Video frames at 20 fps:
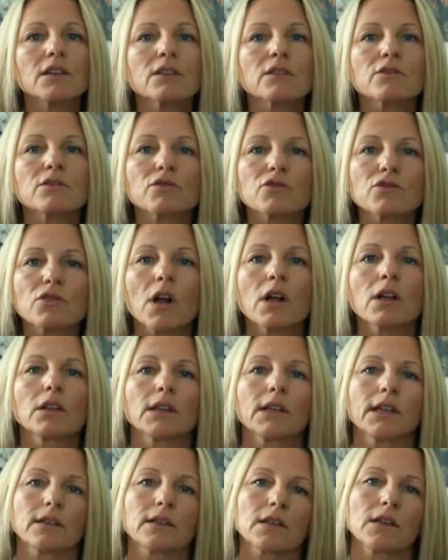
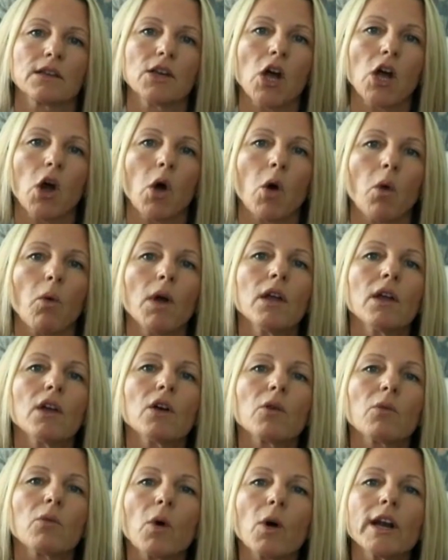struggling to know
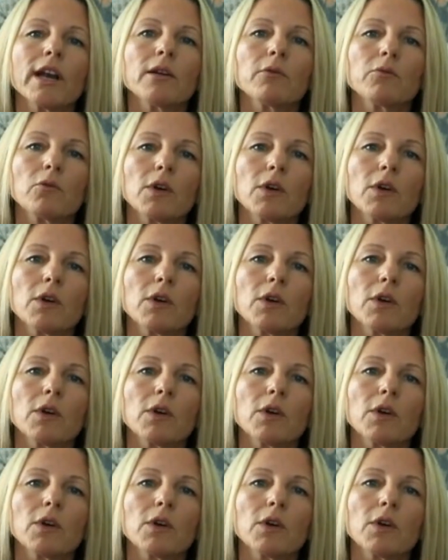what it